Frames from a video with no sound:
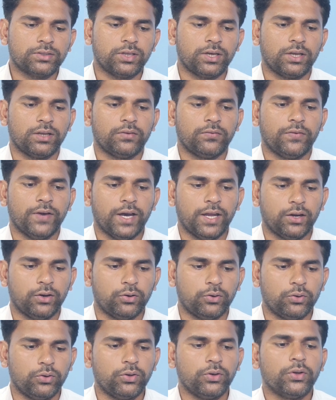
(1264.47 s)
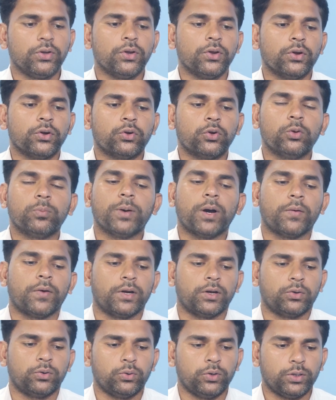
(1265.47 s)
3. Very good. 2
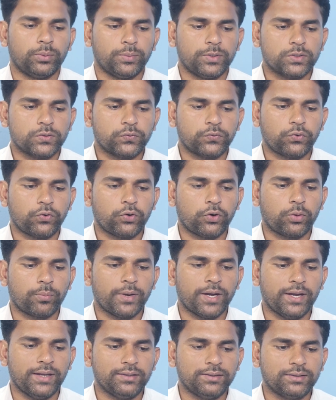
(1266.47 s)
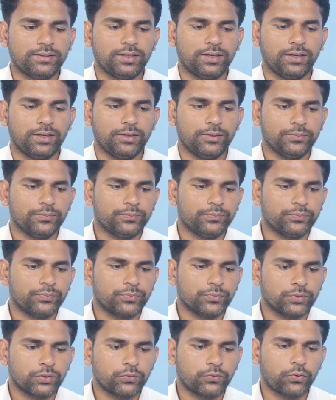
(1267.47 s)
power 2. It means 4 by 3.
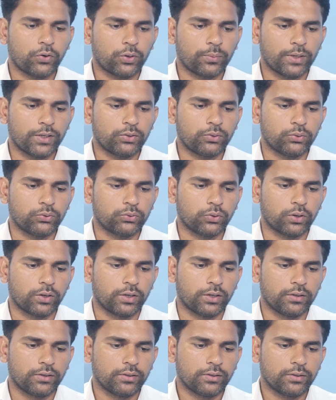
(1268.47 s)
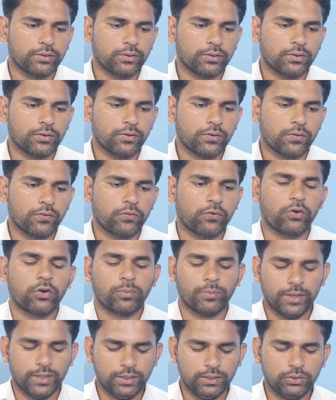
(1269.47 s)
4 by 2, sorry.
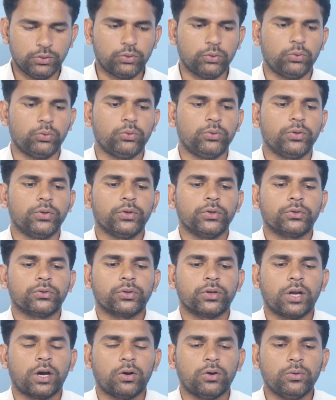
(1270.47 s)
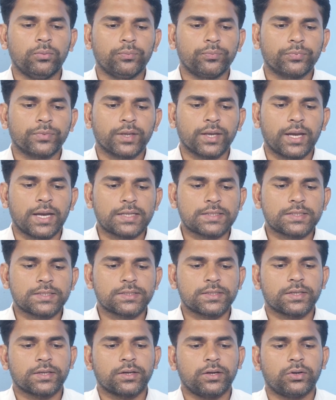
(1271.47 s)
4 by 2. So now s
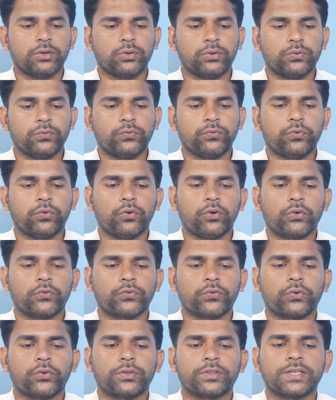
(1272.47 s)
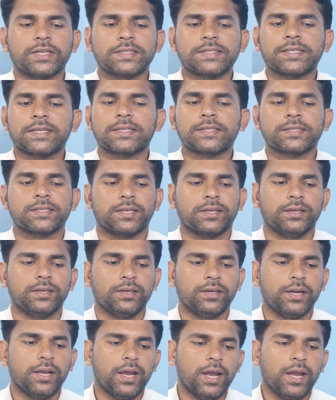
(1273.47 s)
is equal to 4 4 ja 16
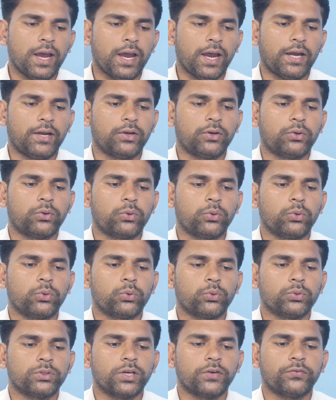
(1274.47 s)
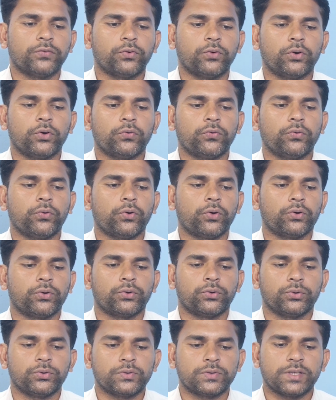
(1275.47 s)
and 2 2 ja 4 4
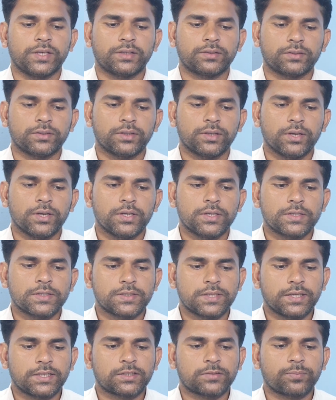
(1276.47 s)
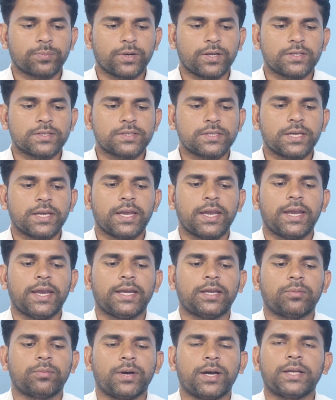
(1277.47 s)
to 6. 6 plus
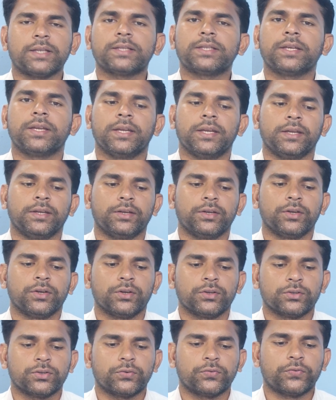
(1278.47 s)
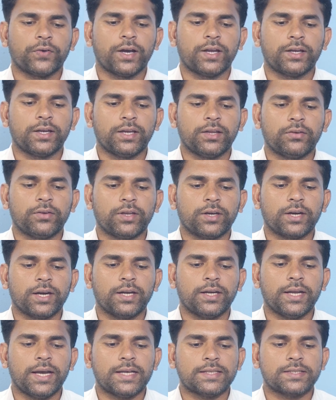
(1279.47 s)
8 by 3. So finally you can
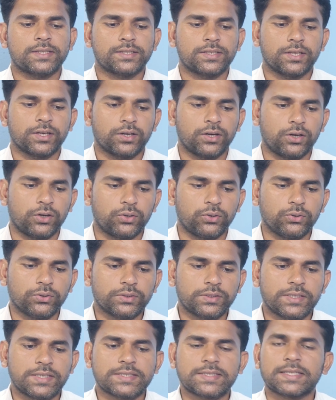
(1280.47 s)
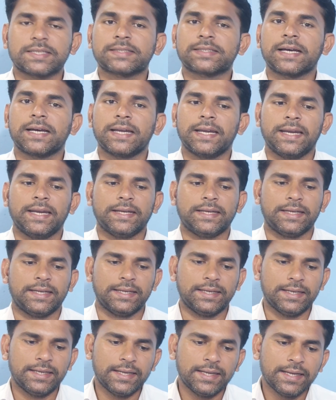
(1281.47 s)
write s is equal to 3 6 ja
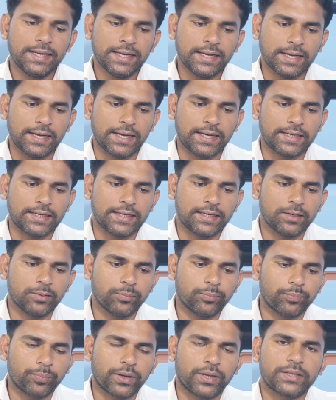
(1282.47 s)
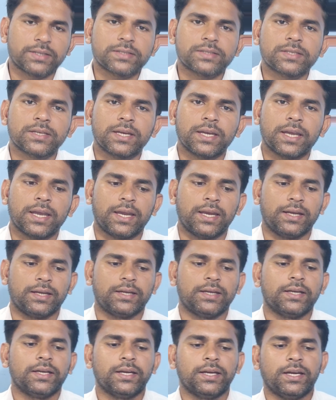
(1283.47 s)
18. 18 plus 8.
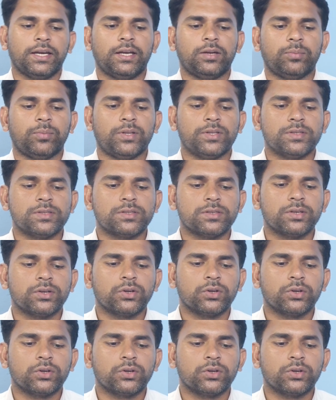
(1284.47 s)
It means